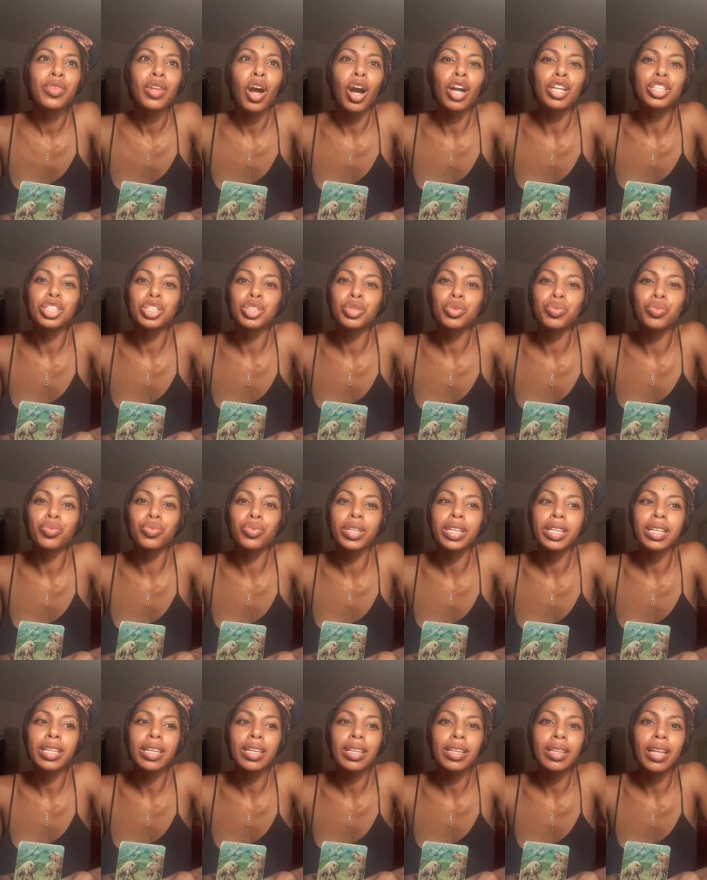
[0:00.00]
are just
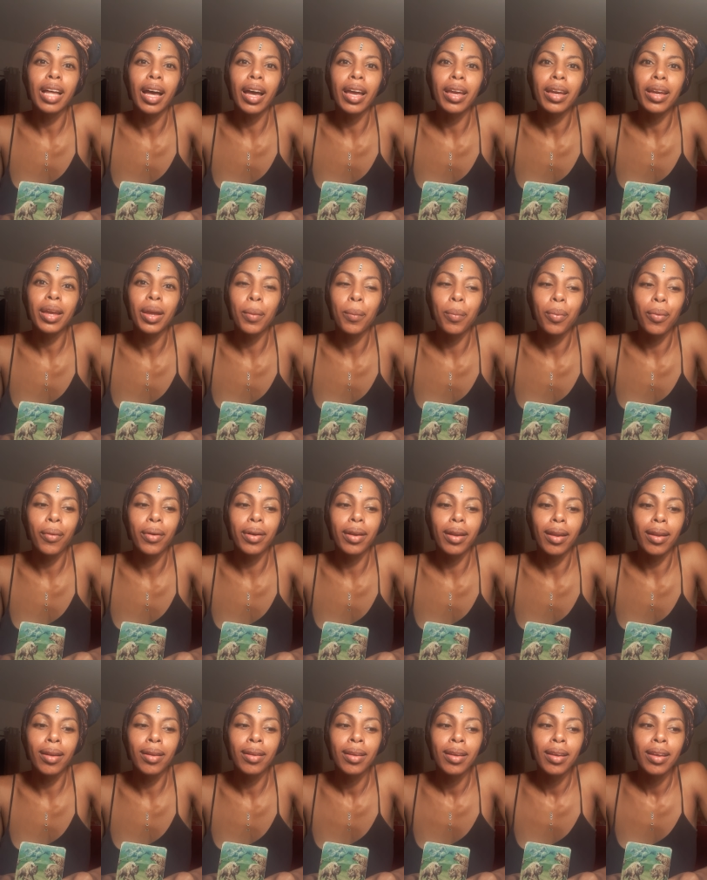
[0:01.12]
really like important